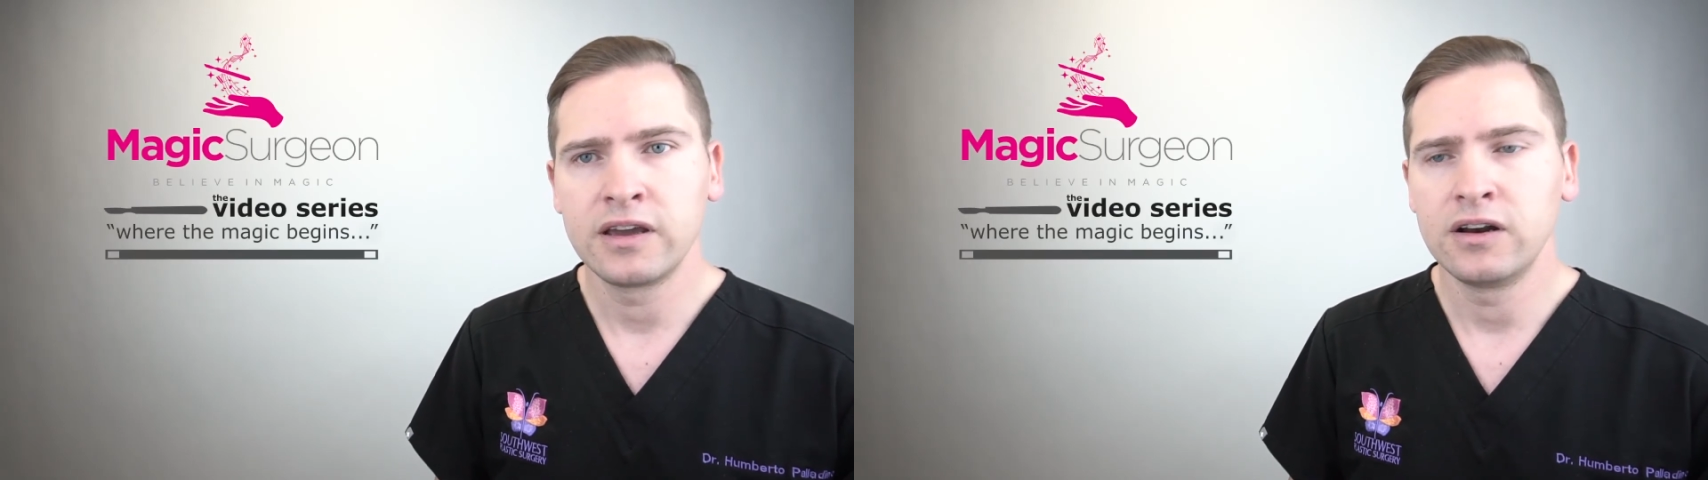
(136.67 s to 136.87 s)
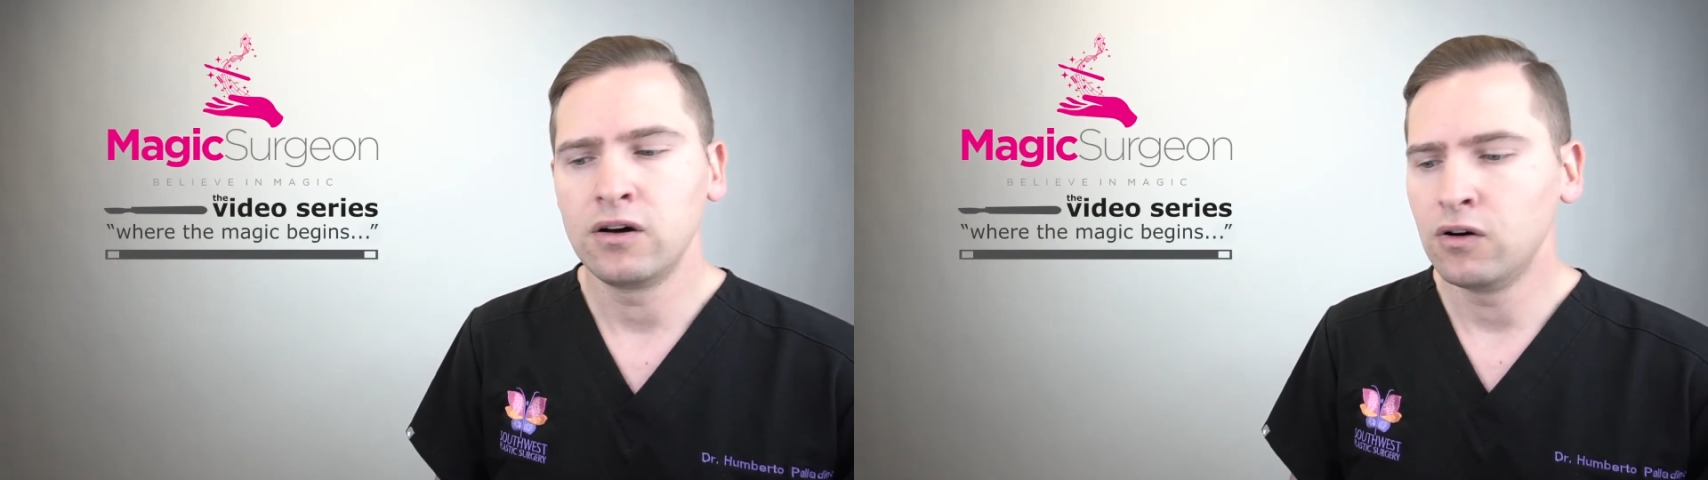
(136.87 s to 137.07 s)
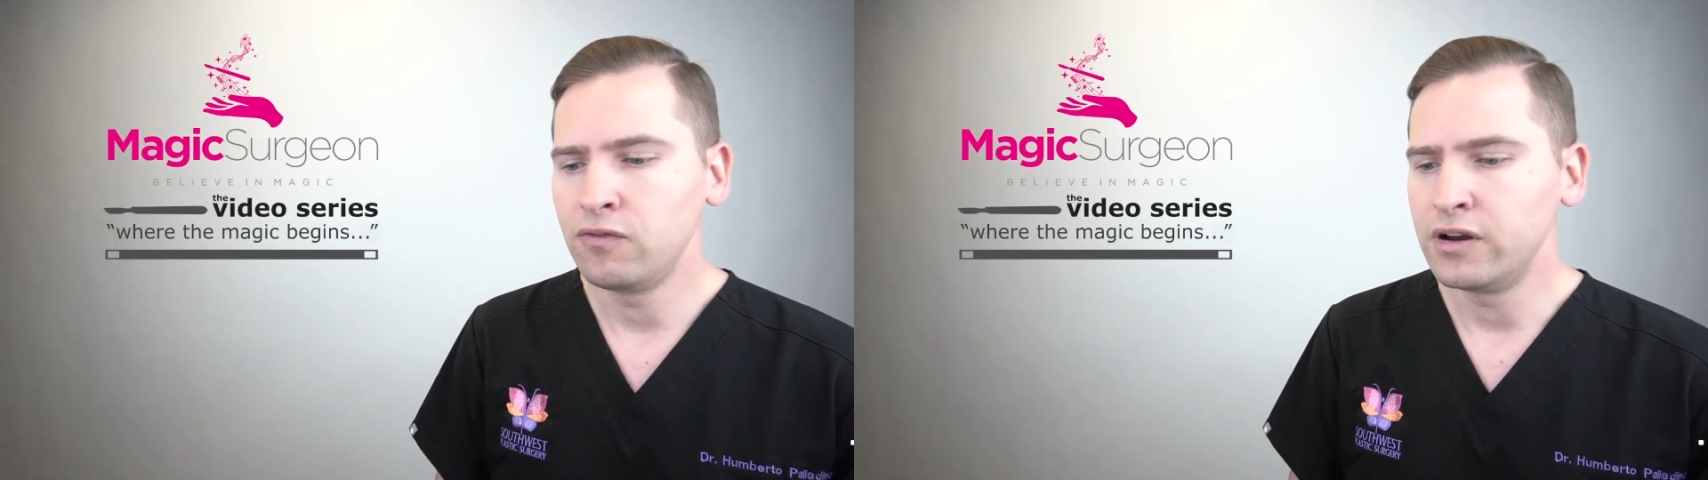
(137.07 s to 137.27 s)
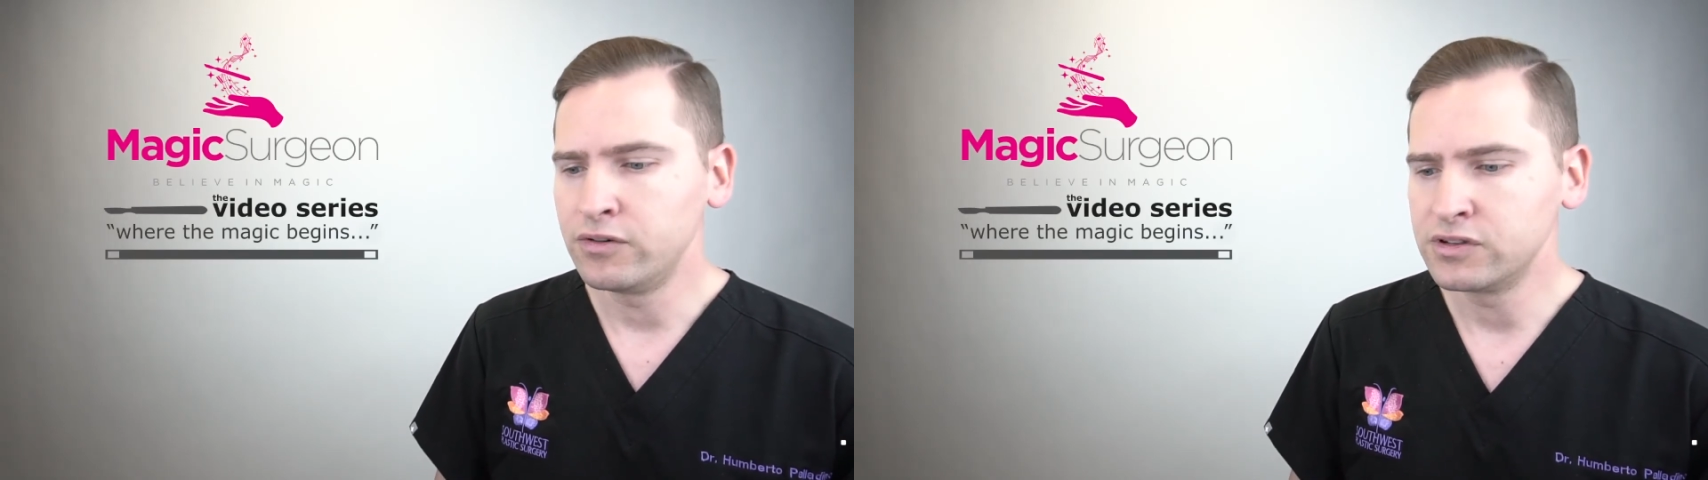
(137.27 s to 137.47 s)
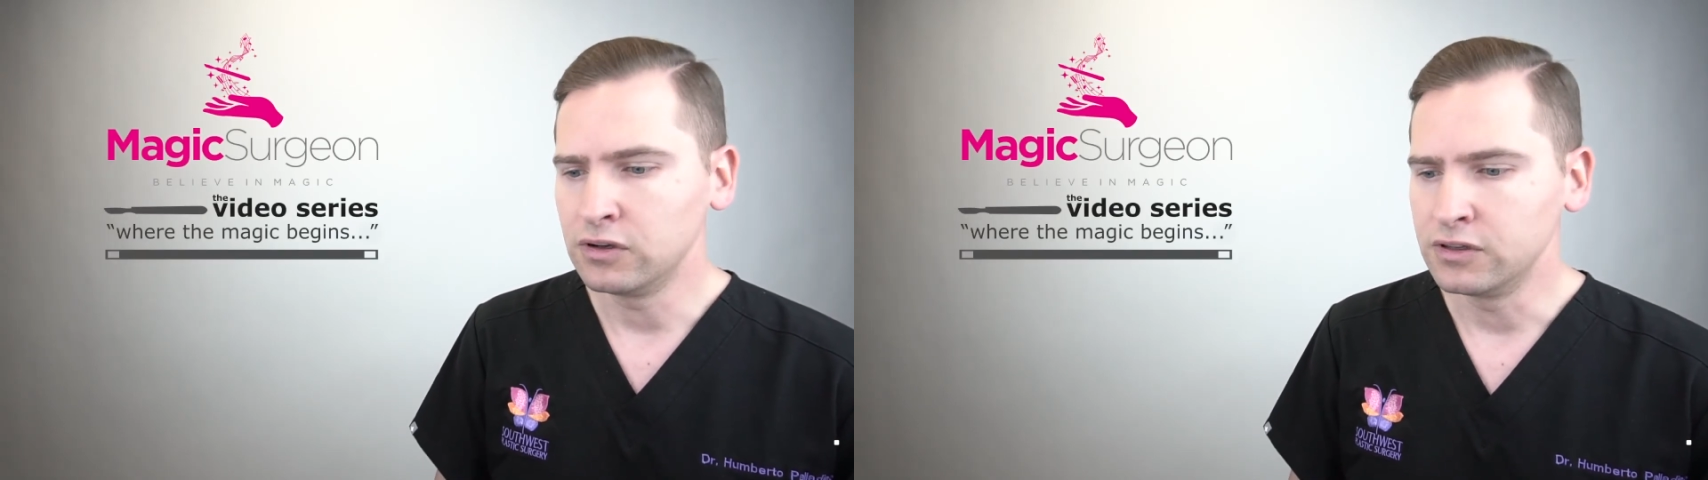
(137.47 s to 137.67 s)
care of the
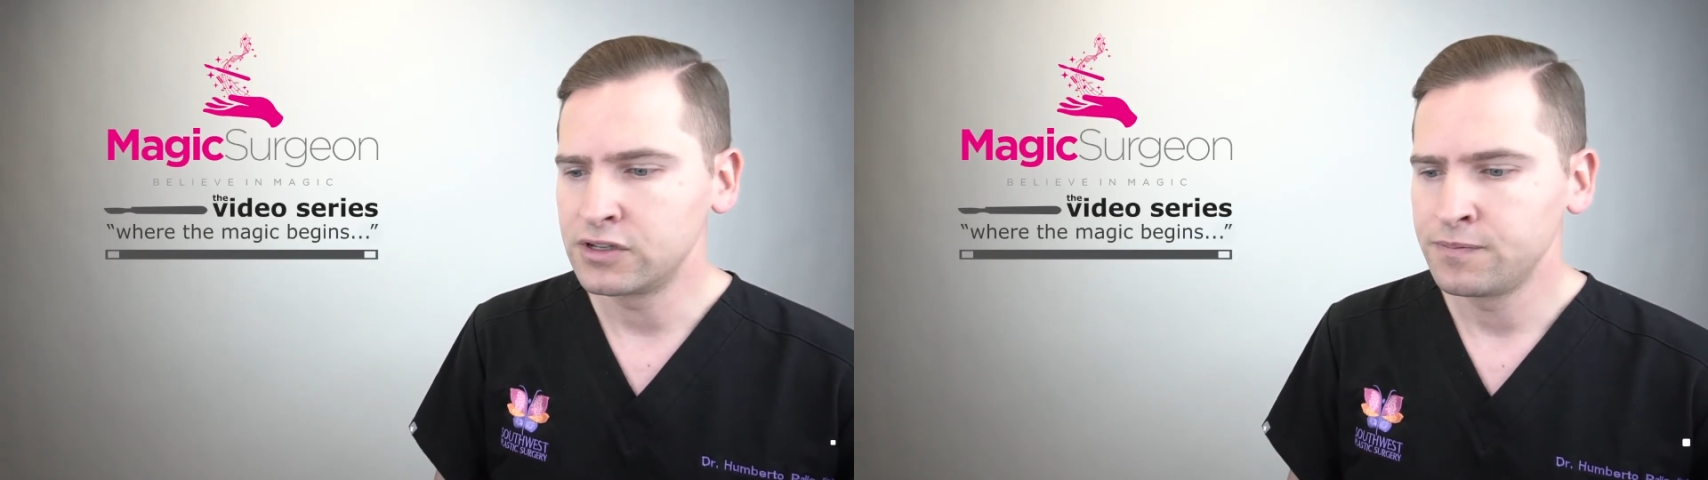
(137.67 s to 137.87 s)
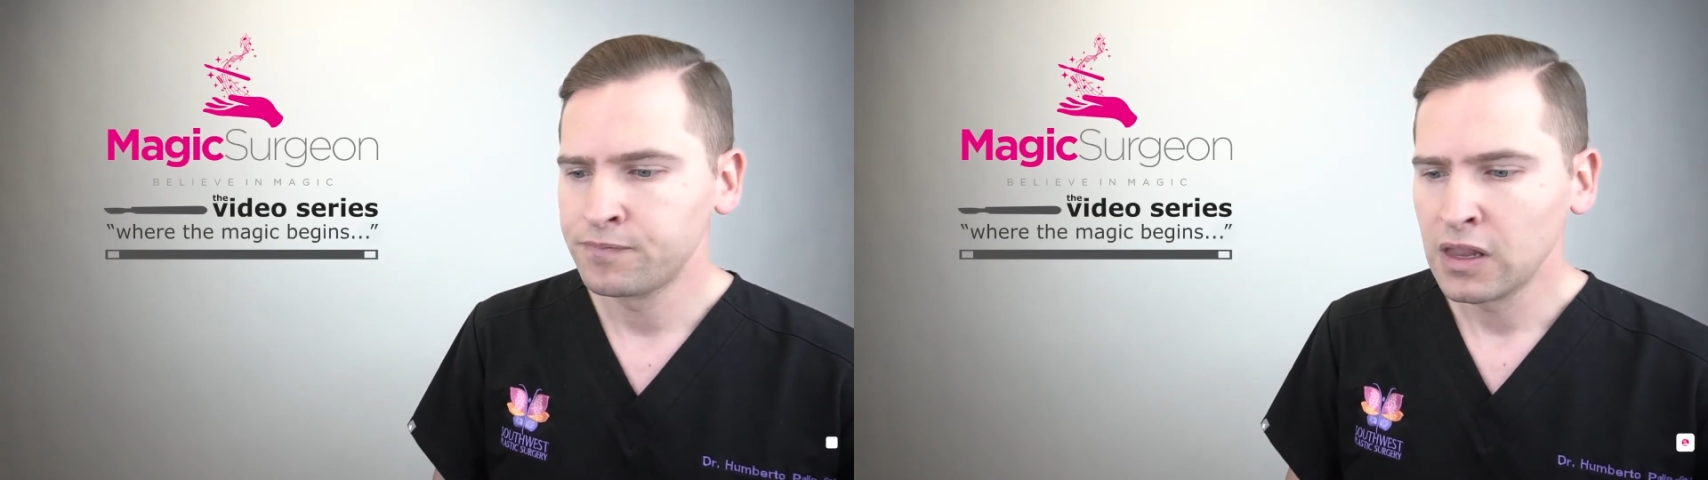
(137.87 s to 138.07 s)
results.